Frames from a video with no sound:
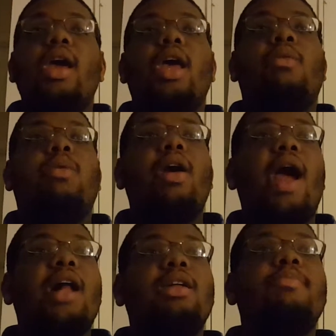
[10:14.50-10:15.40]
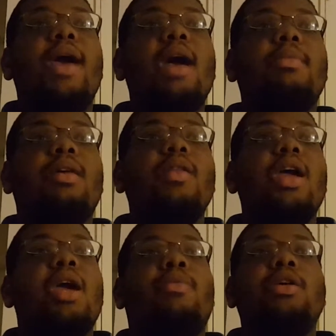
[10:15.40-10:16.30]
If we're Alabama,
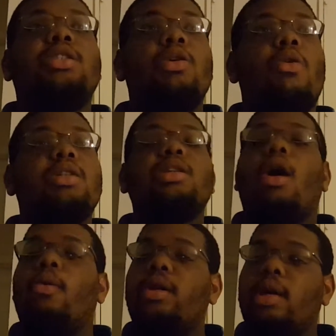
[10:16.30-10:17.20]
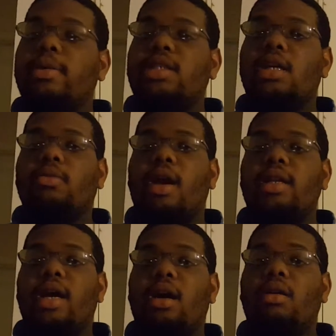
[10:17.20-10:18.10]
if we're Georgia, are we number 10
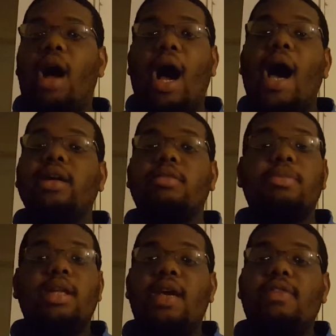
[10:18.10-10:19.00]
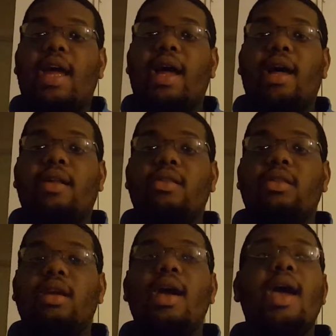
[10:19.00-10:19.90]
right now? I don't believe that.
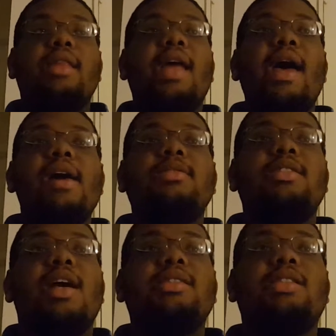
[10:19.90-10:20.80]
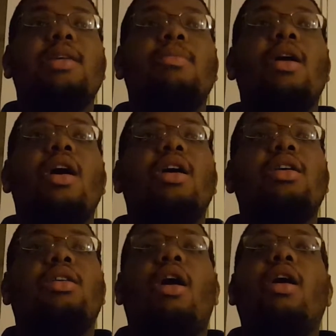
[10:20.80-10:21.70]
And that FCS team,
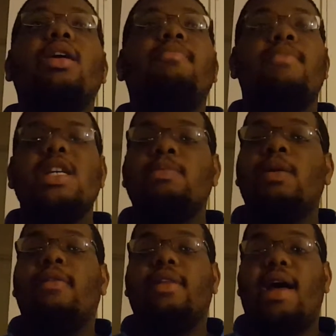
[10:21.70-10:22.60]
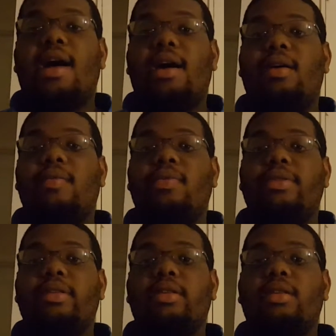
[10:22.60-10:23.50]
y'all can miss me with that.
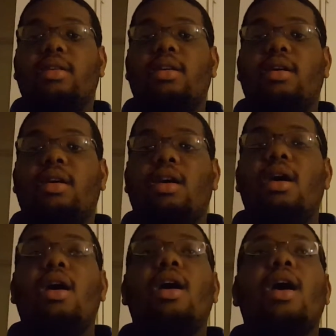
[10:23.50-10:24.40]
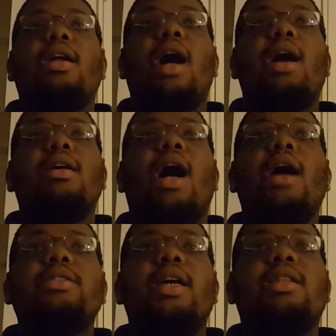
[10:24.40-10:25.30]
And
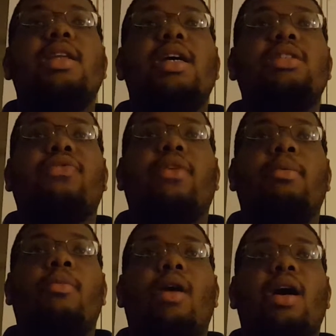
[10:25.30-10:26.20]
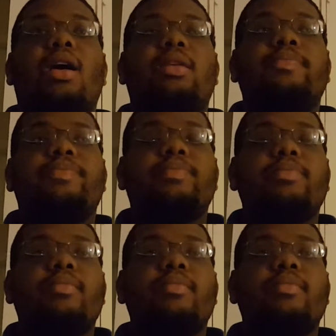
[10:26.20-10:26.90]
I'll take this from what an